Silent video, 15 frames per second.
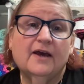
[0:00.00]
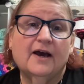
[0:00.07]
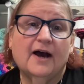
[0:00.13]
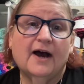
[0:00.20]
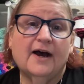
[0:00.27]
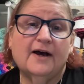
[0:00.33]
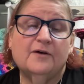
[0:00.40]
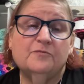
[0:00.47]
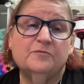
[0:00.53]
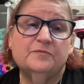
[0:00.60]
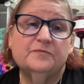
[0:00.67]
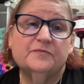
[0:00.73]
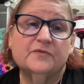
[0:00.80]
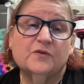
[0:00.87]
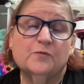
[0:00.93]

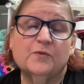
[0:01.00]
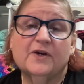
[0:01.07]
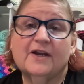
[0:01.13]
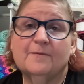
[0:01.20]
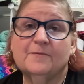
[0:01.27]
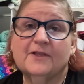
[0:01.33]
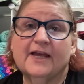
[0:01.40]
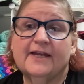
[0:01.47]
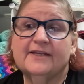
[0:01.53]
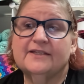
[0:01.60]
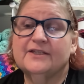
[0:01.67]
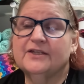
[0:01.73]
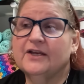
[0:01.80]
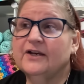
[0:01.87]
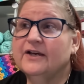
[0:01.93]
But I'm glad
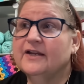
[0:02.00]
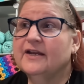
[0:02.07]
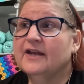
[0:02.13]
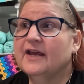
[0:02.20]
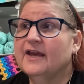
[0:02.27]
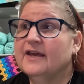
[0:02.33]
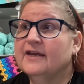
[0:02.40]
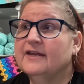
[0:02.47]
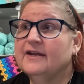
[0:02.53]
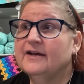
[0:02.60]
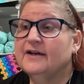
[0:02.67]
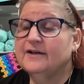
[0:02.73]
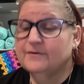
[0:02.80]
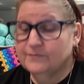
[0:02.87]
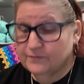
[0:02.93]
it's done,
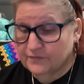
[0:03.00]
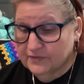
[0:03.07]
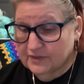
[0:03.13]
and